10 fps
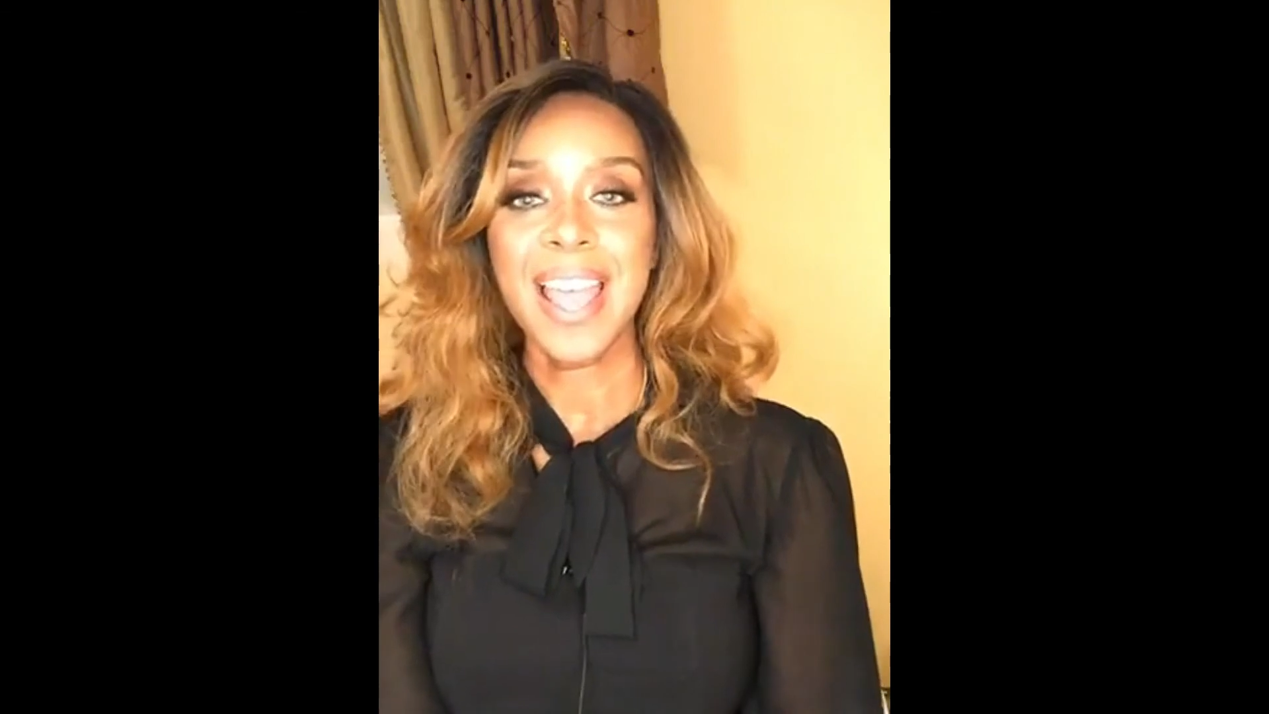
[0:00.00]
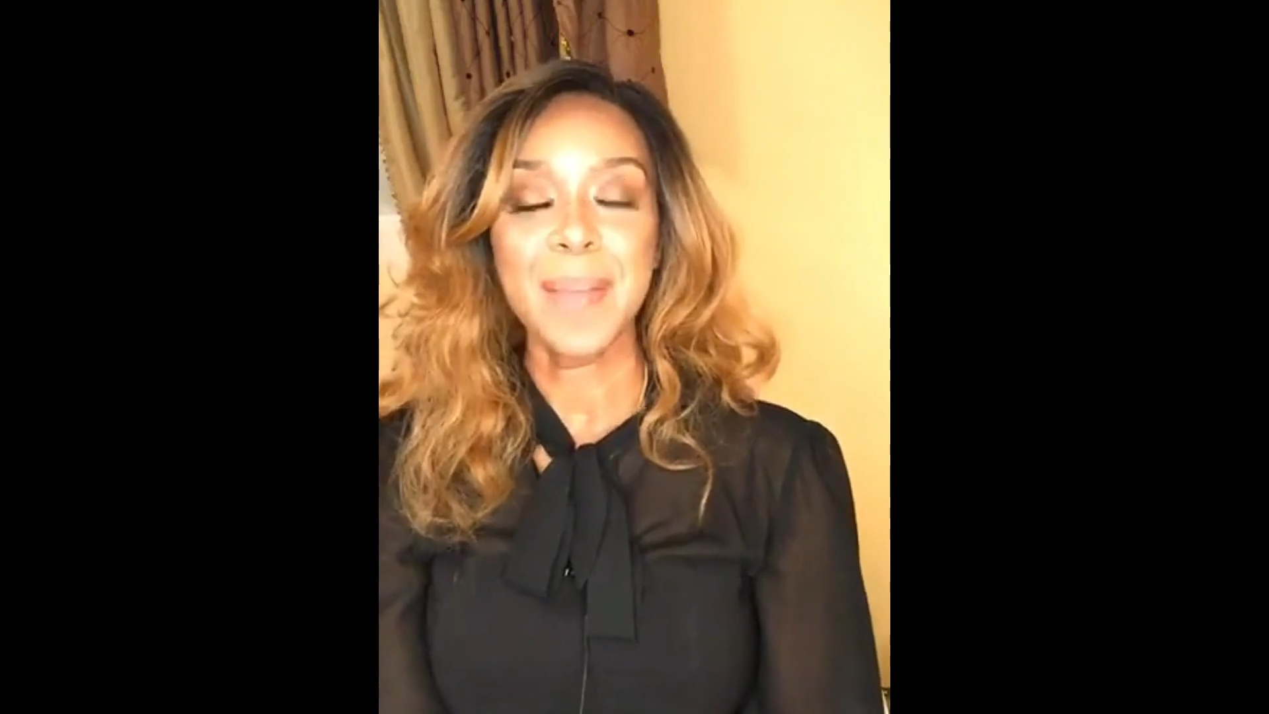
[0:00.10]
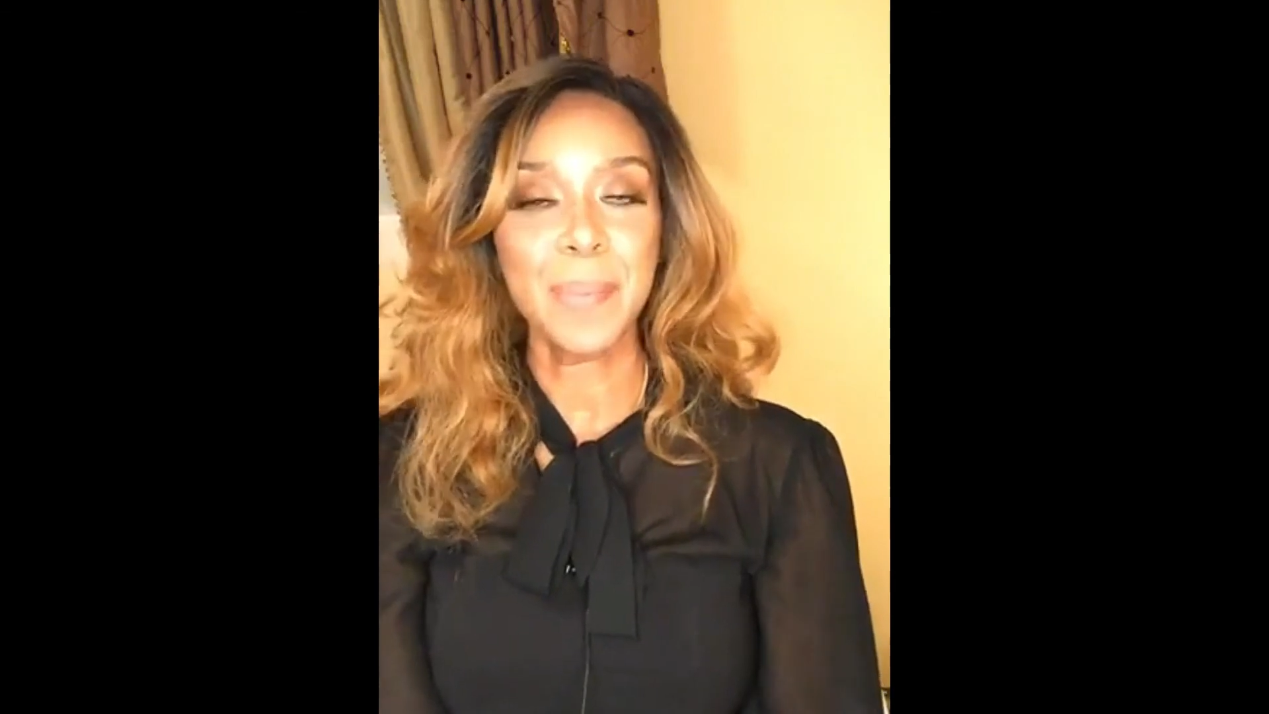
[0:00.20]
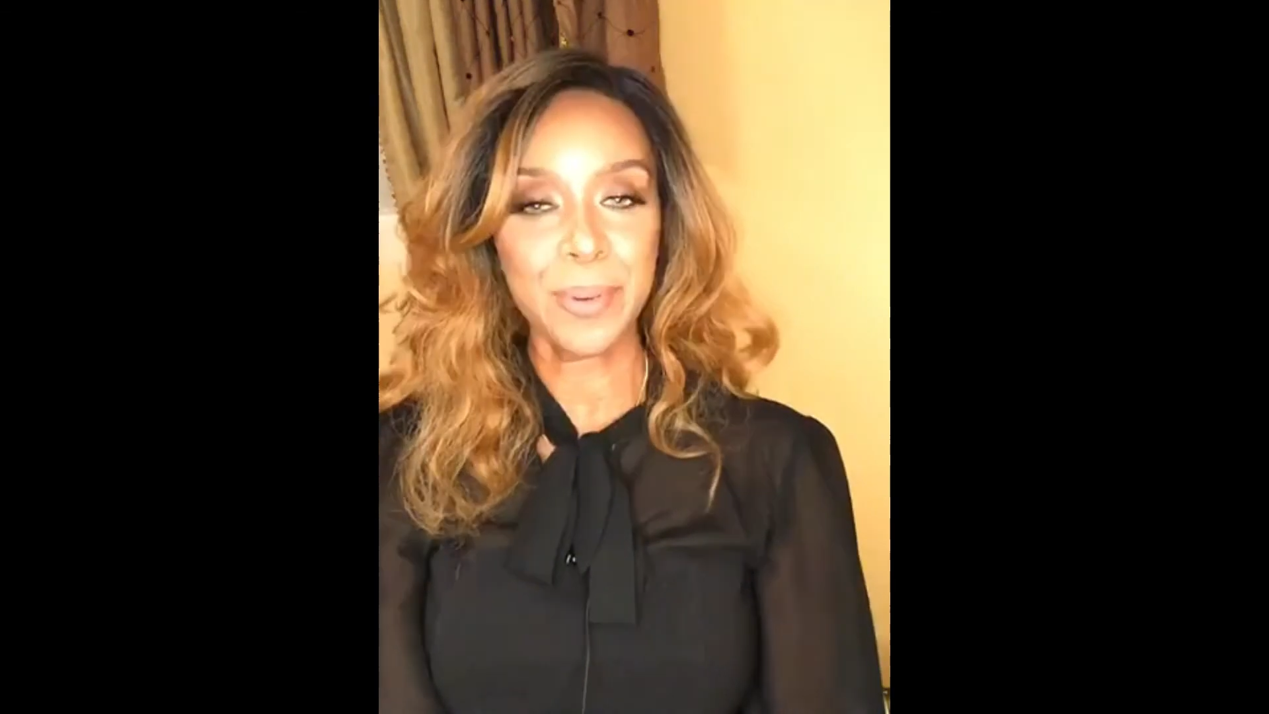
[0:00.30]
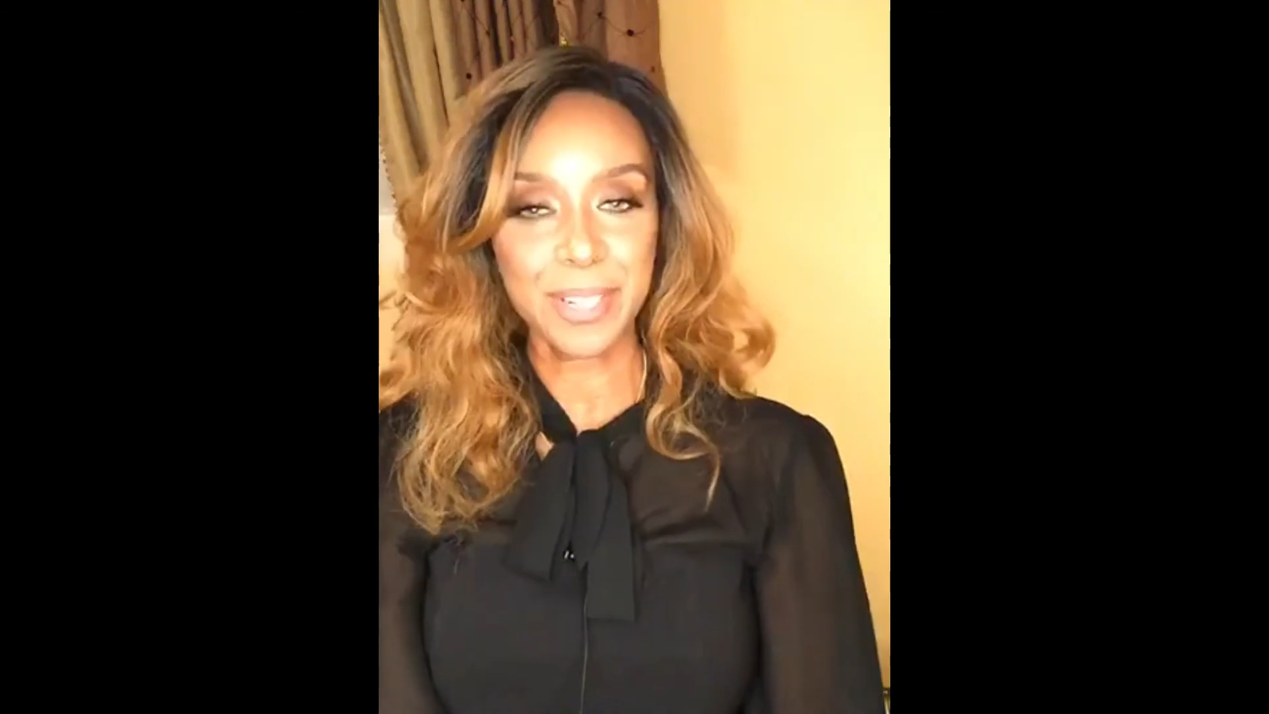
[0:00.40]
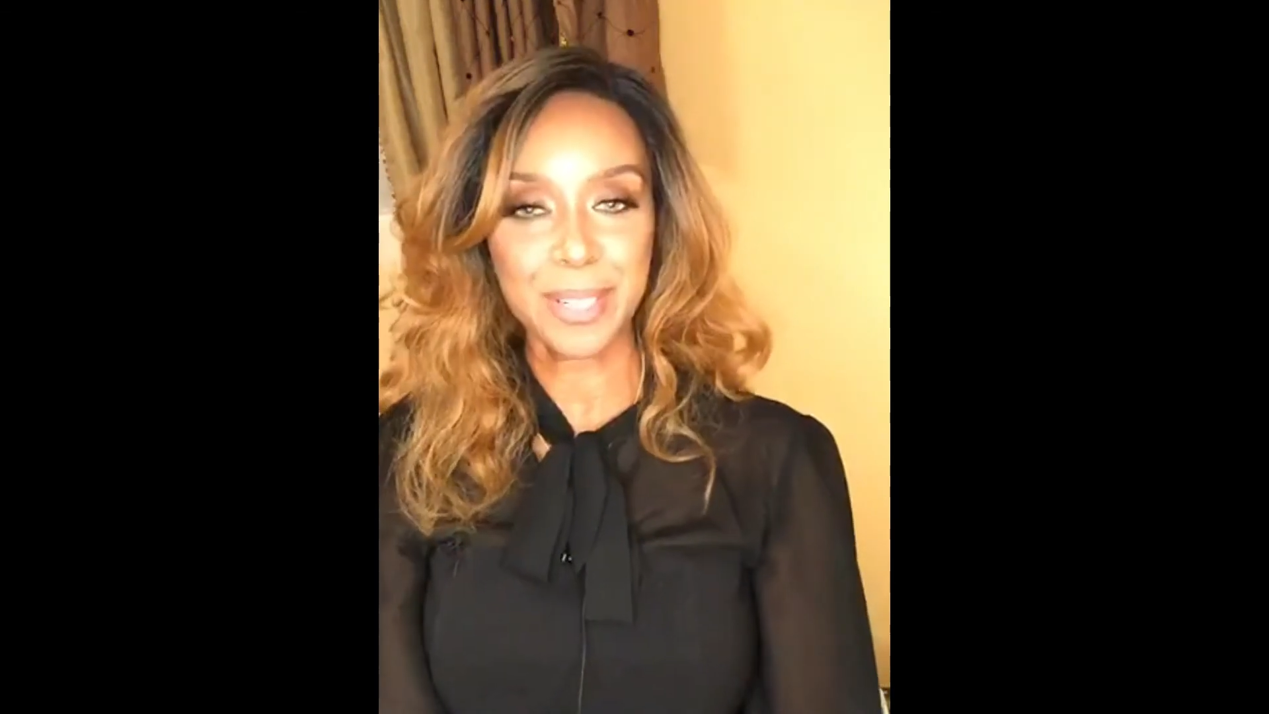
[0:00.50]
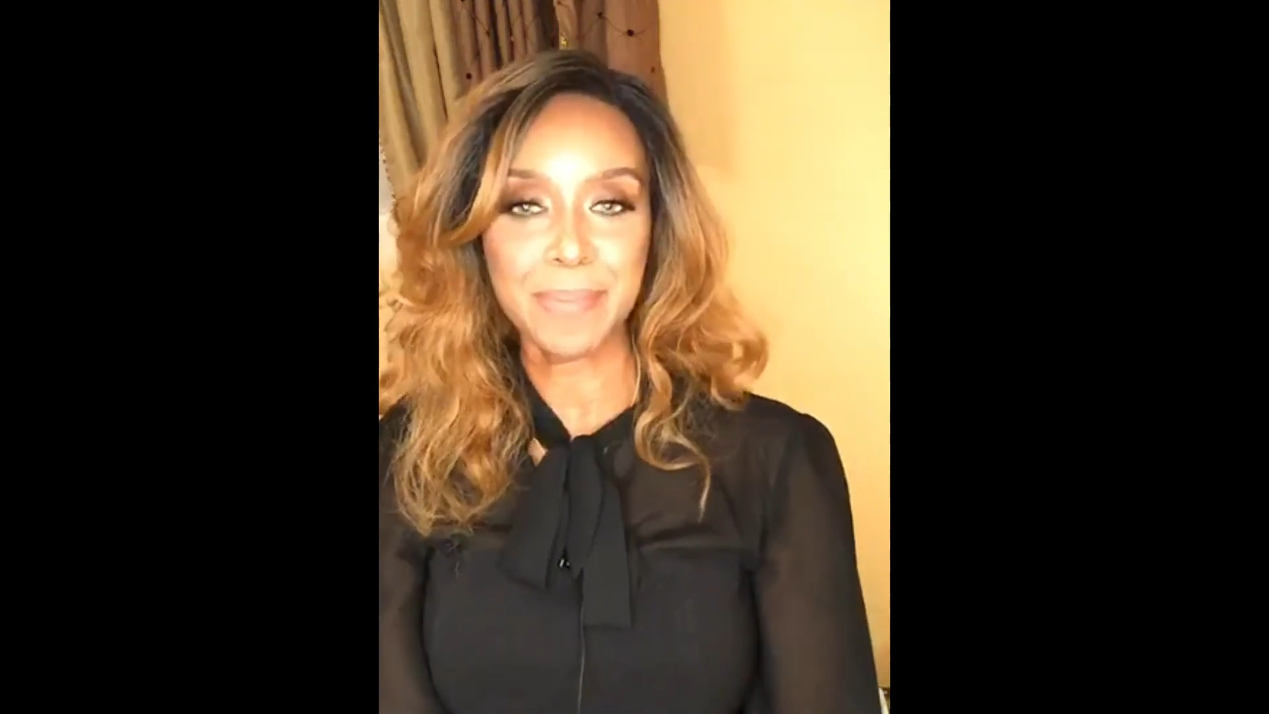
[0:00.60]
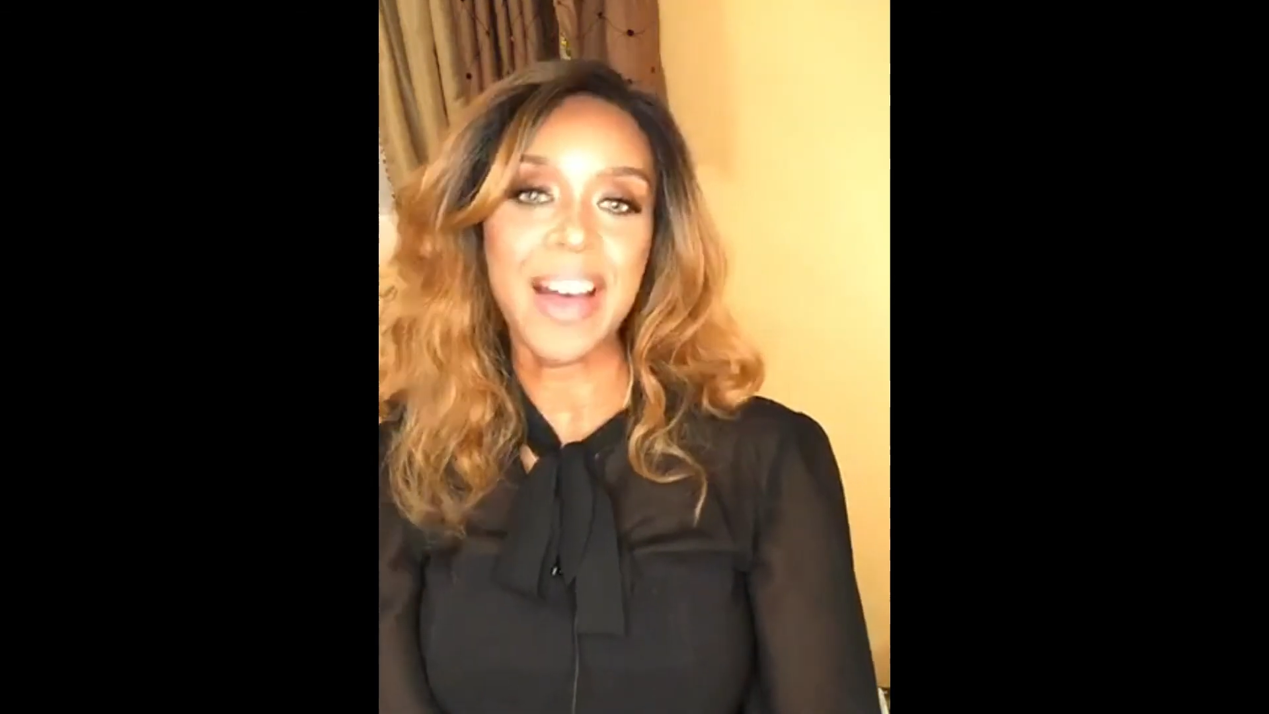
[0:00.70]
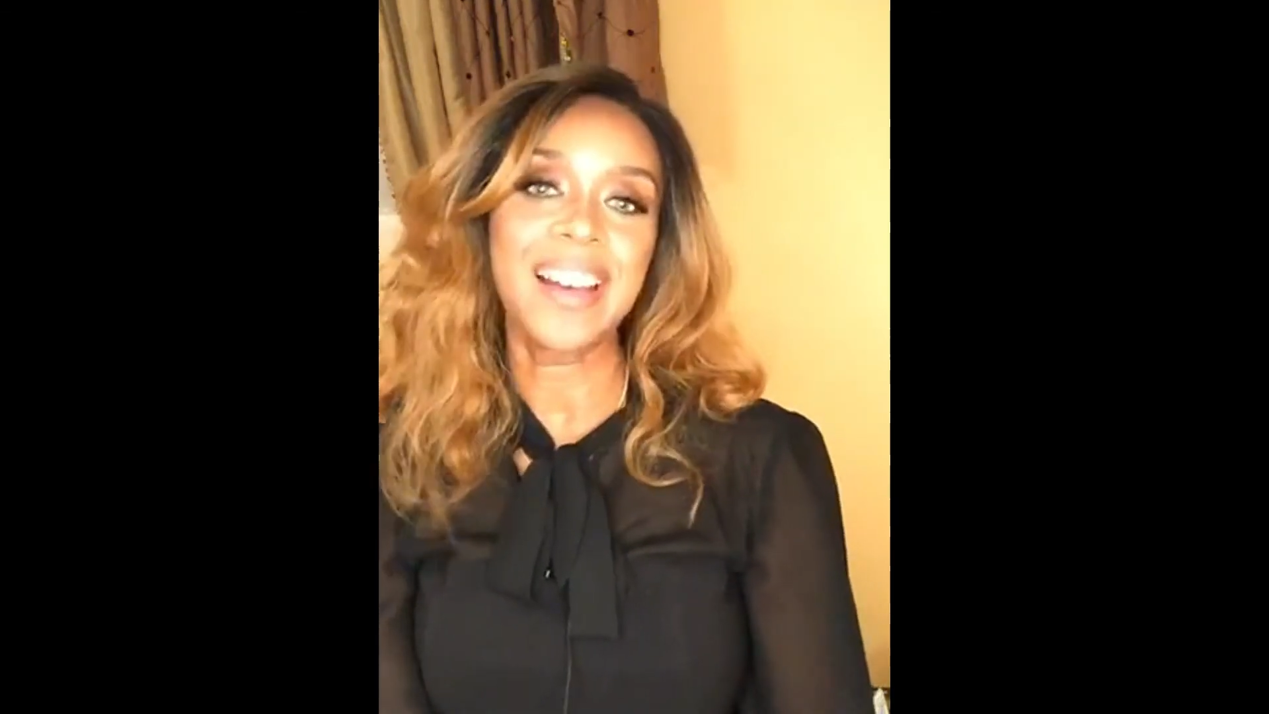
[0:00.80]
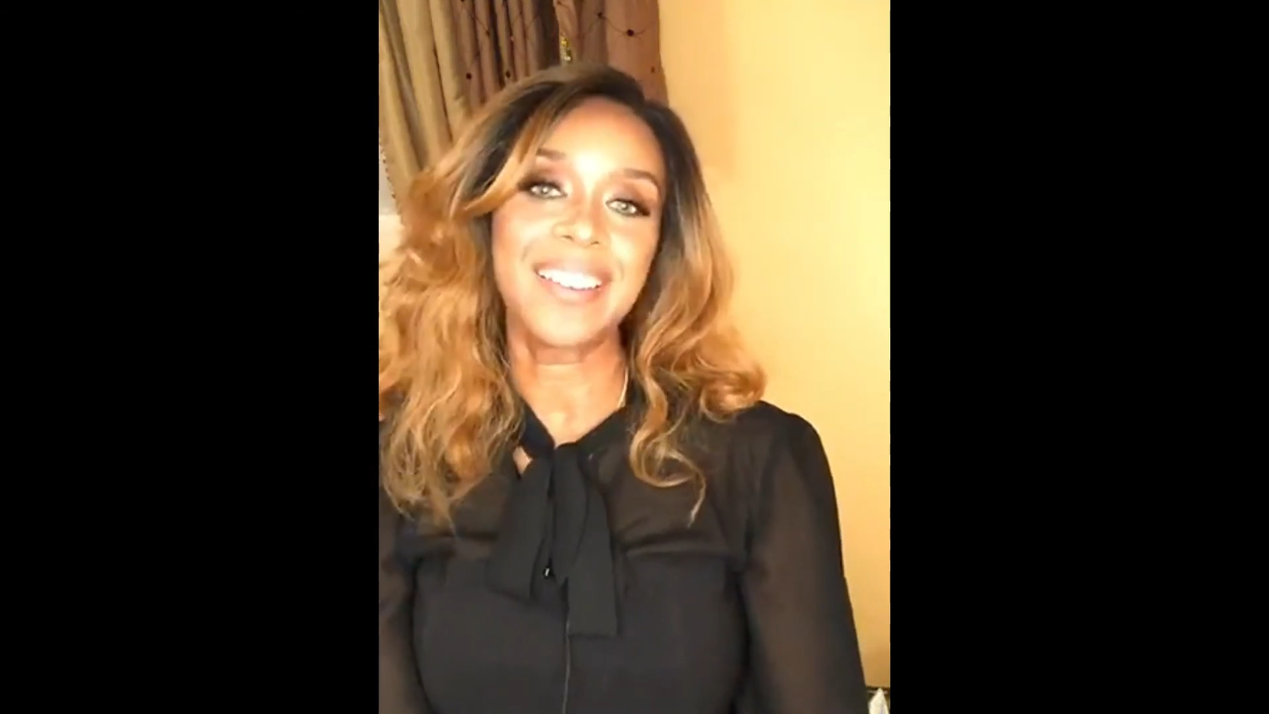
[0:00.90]
and put a
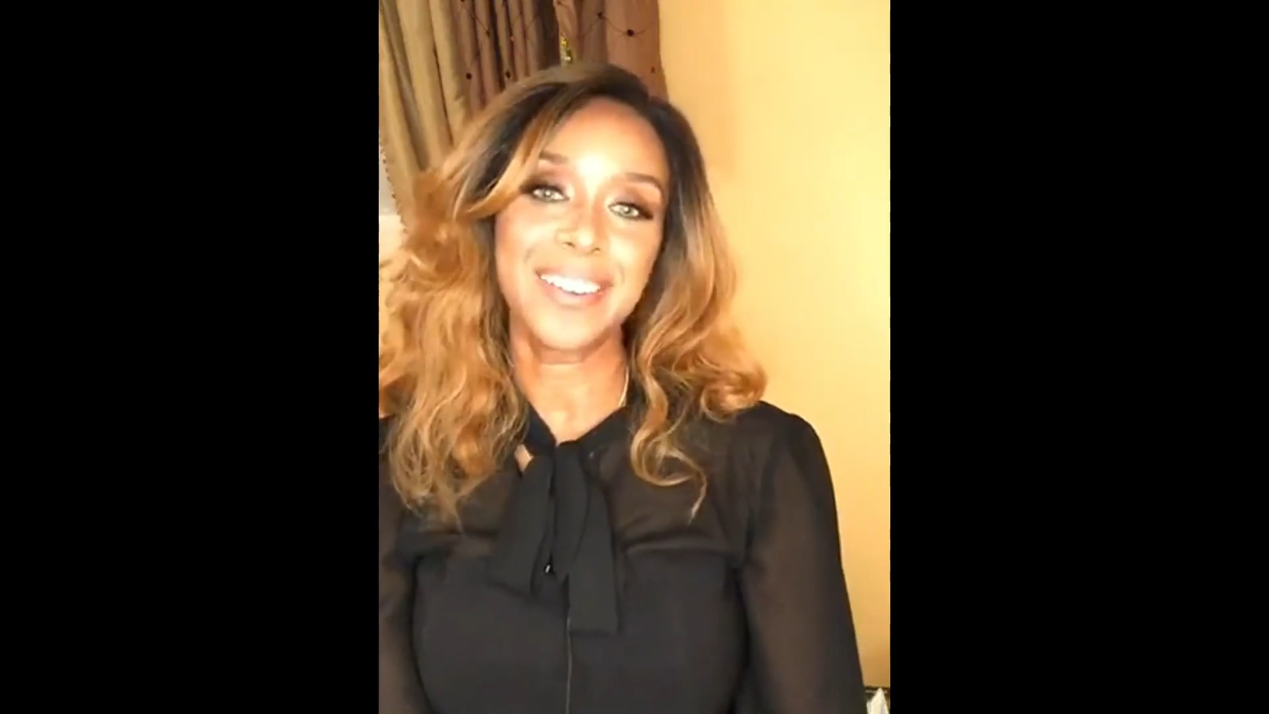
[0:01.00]
smile